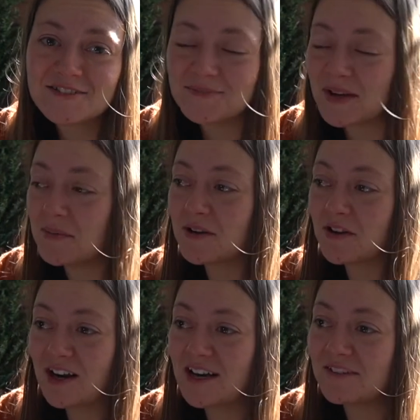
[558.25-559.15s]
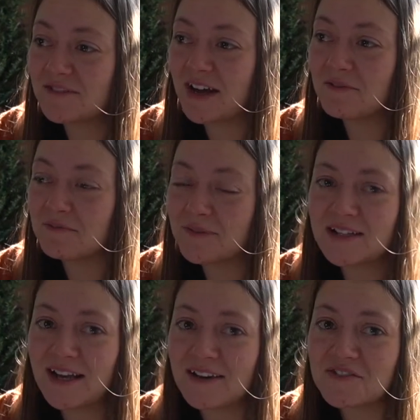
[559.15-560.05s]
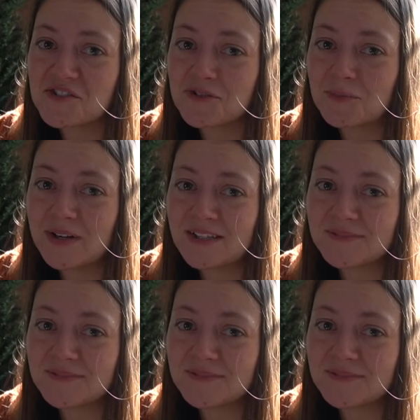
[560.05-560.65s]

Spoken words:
Maybe cry if I really have to, but